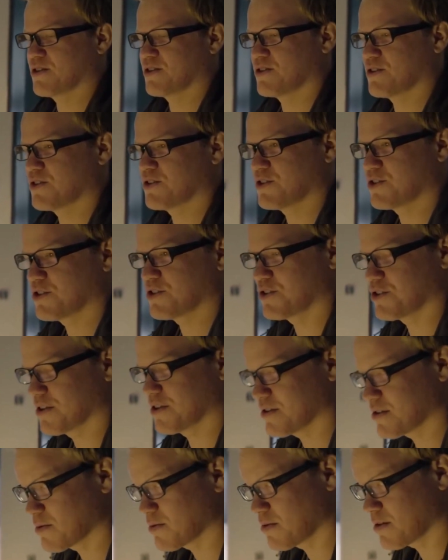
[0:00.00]
in the first,
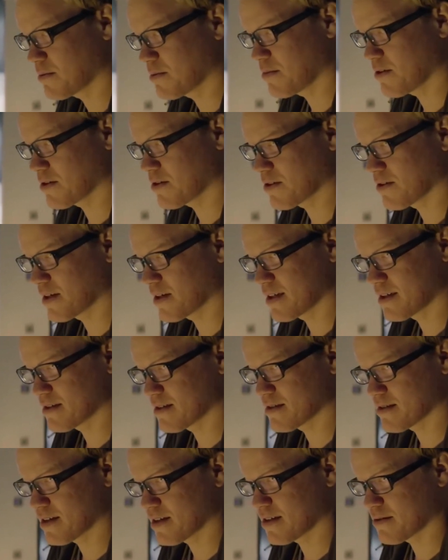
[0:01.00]
while bringing a new
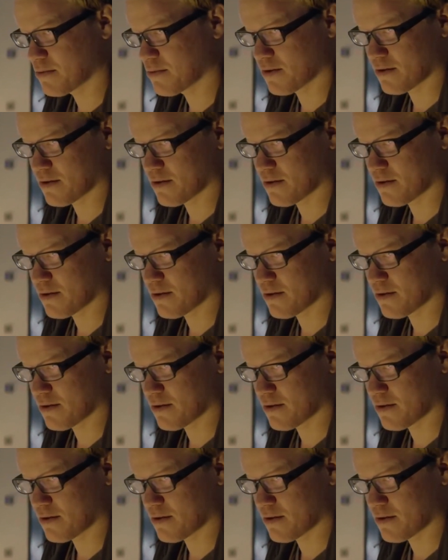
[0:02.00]
twist to it,